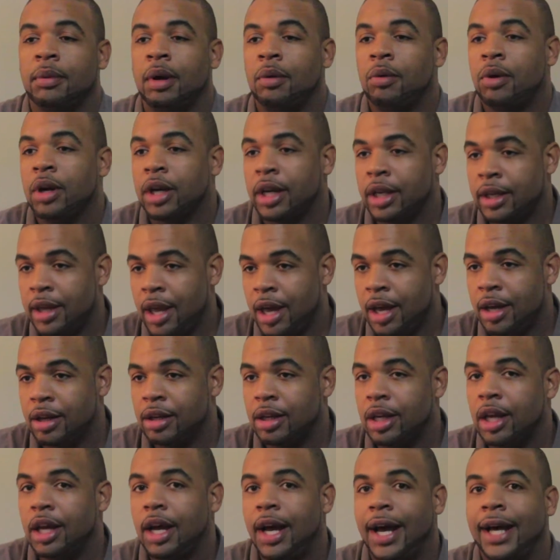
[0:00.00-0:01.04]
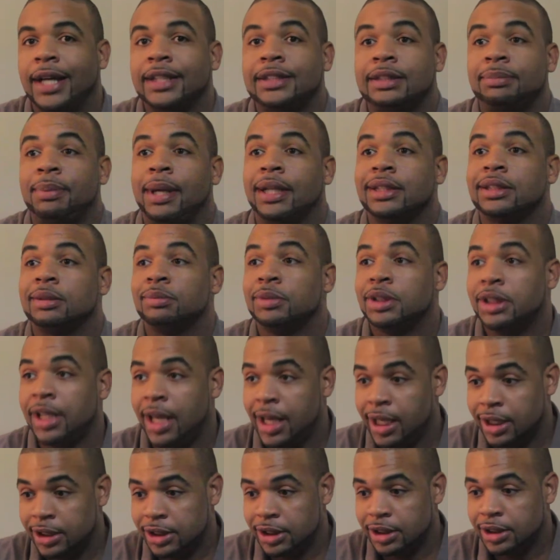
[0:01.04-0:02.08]
my working out. I expect some
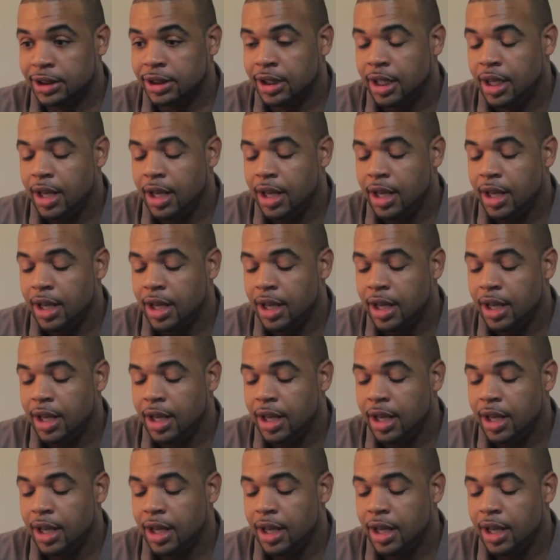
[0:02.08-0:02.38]
changes.